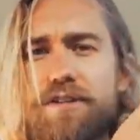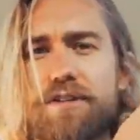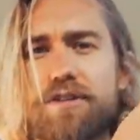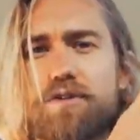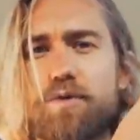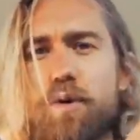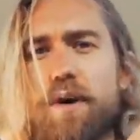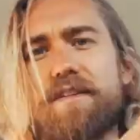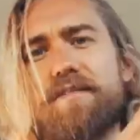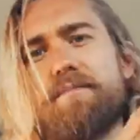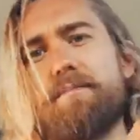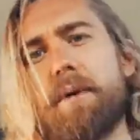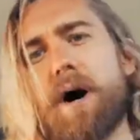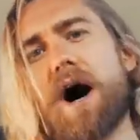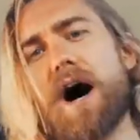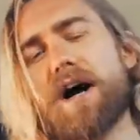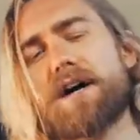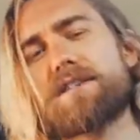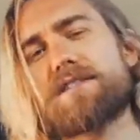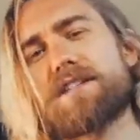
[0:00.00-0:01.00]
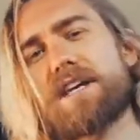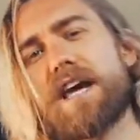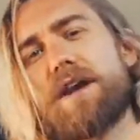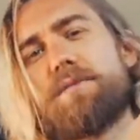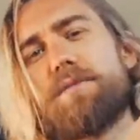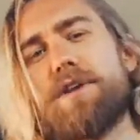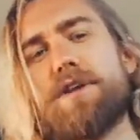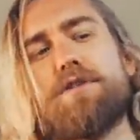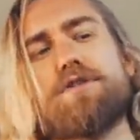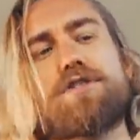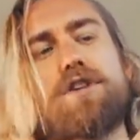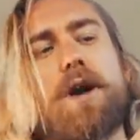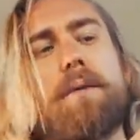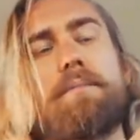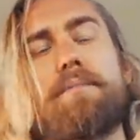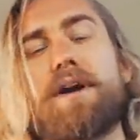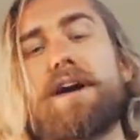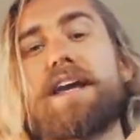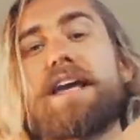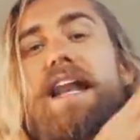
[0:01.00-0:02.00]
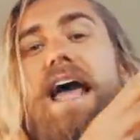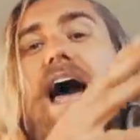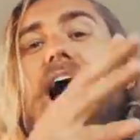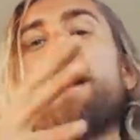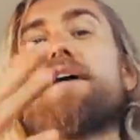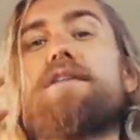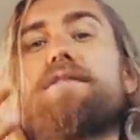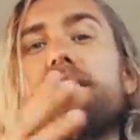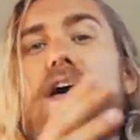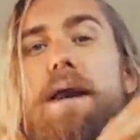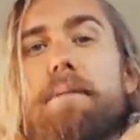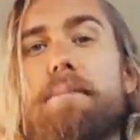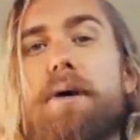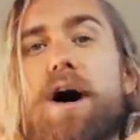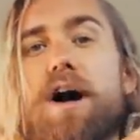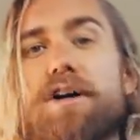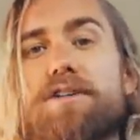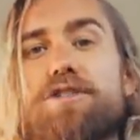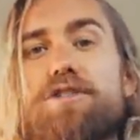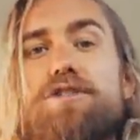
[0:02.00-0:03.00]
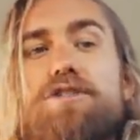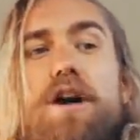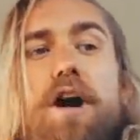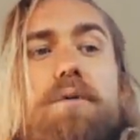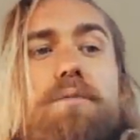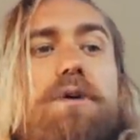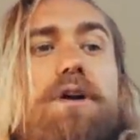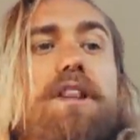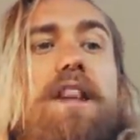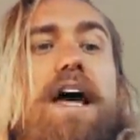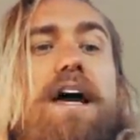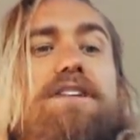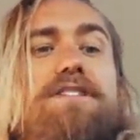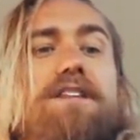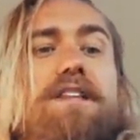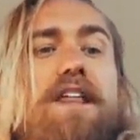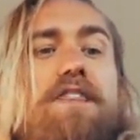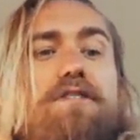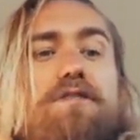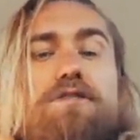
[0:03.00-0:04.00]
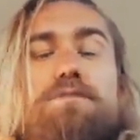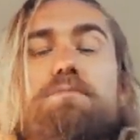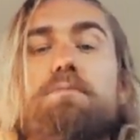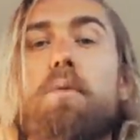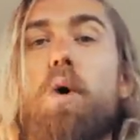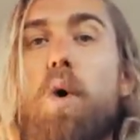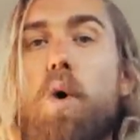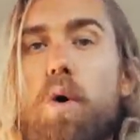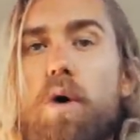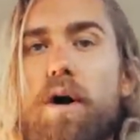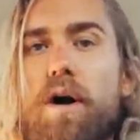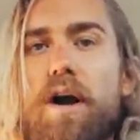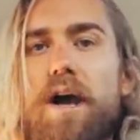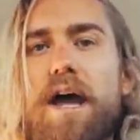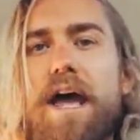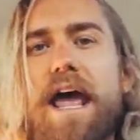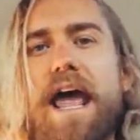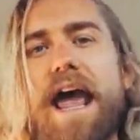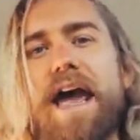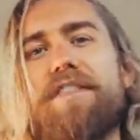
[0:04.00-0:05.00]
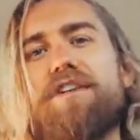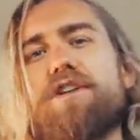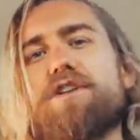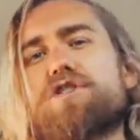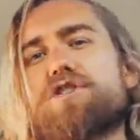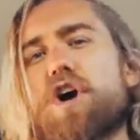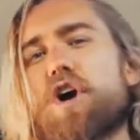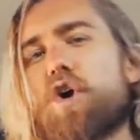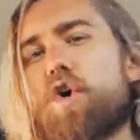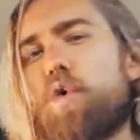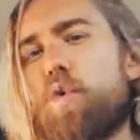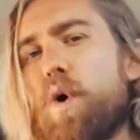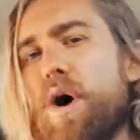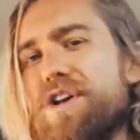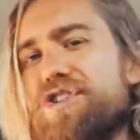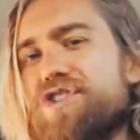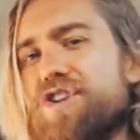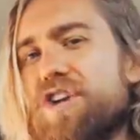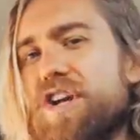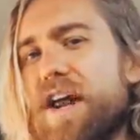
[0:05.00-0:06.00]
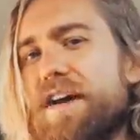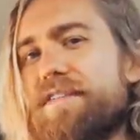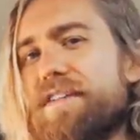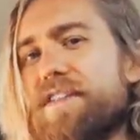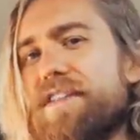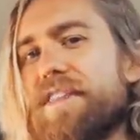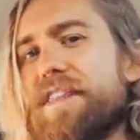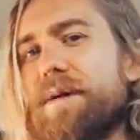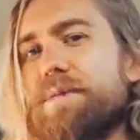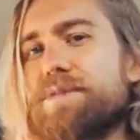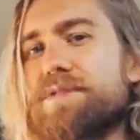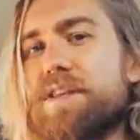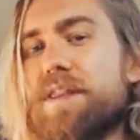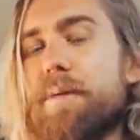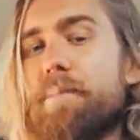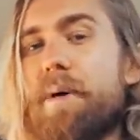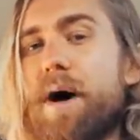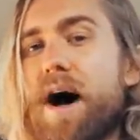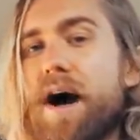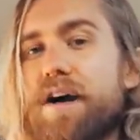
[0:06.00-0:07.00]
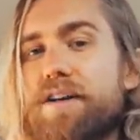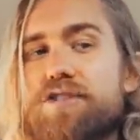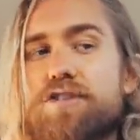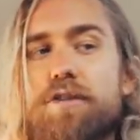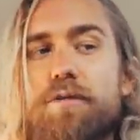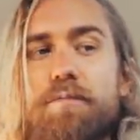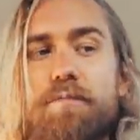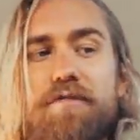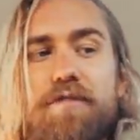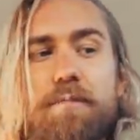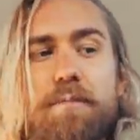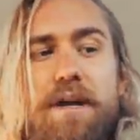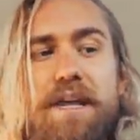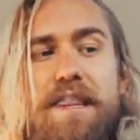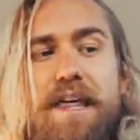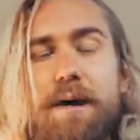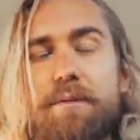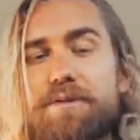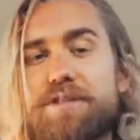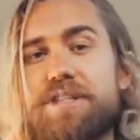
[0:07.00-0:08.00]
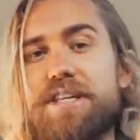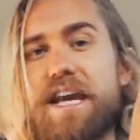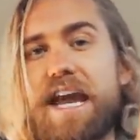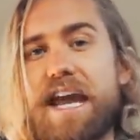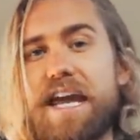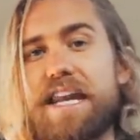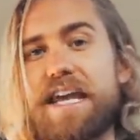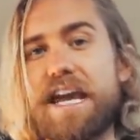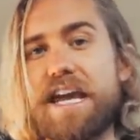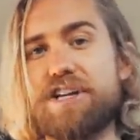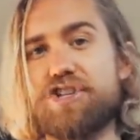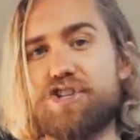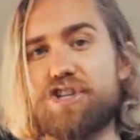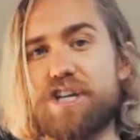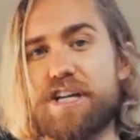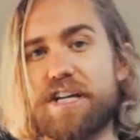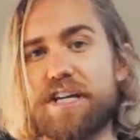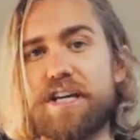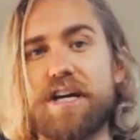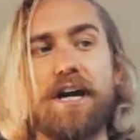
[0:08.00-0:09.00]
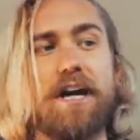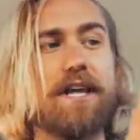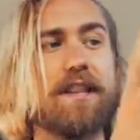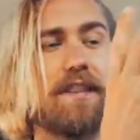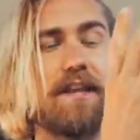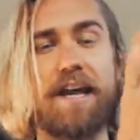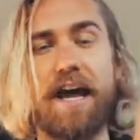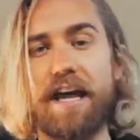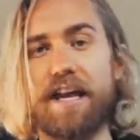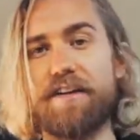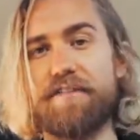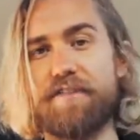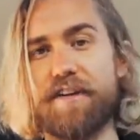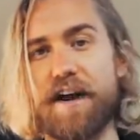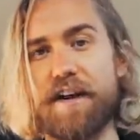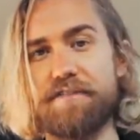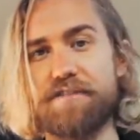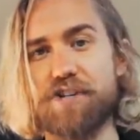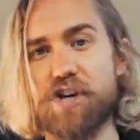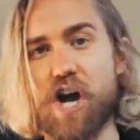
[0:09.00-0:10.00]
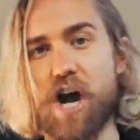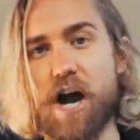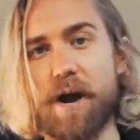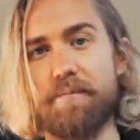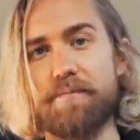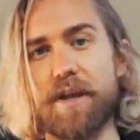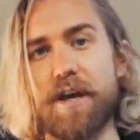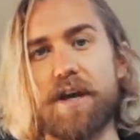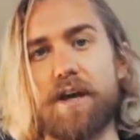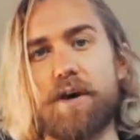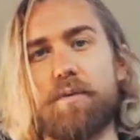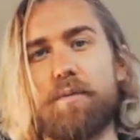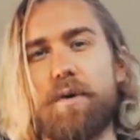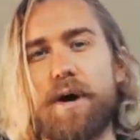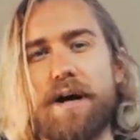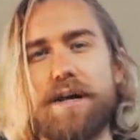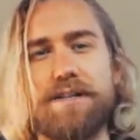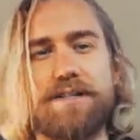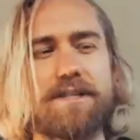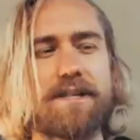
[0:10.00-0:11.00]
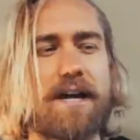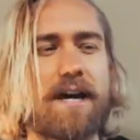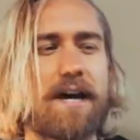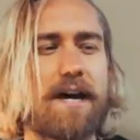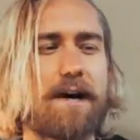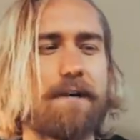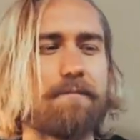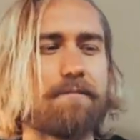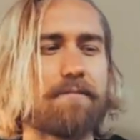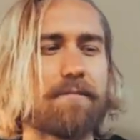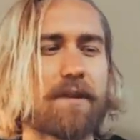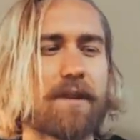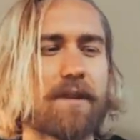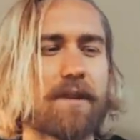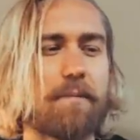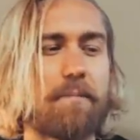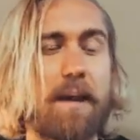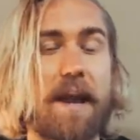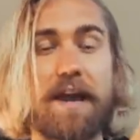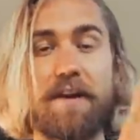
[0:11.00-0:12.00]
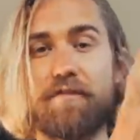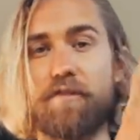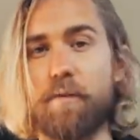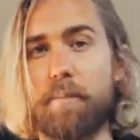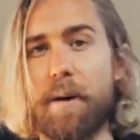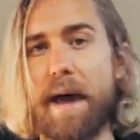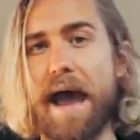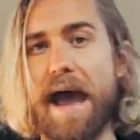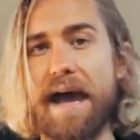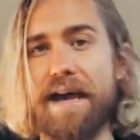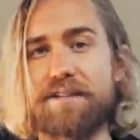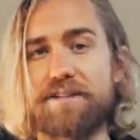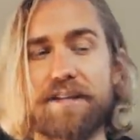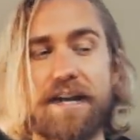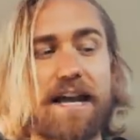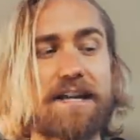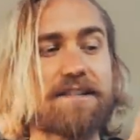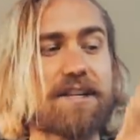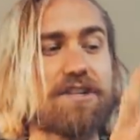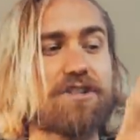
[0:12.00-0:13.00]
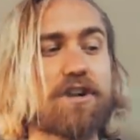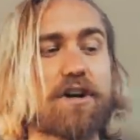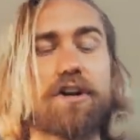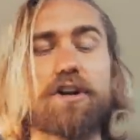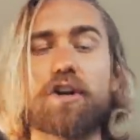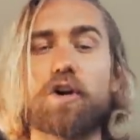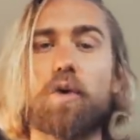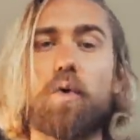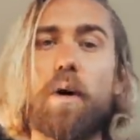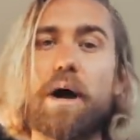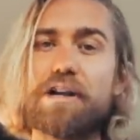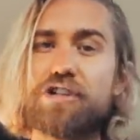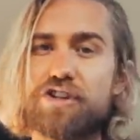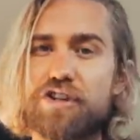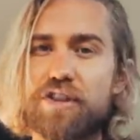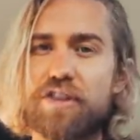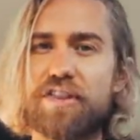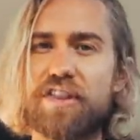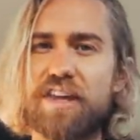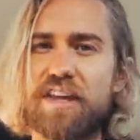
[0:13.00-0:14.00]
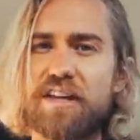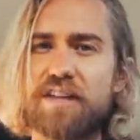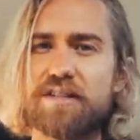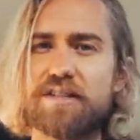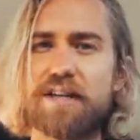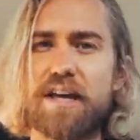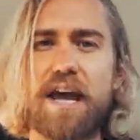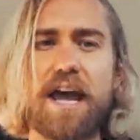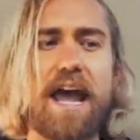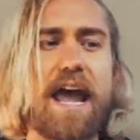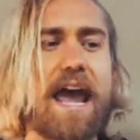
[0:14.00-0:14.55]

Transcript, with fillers: is a sort of box, and when you start breaking out of that box, you start realizing that there's more, and then you start questioning everything that was in the box. So for me, that was the ADHD, the 9-to-5 job, was the painful past. And as I started to question things,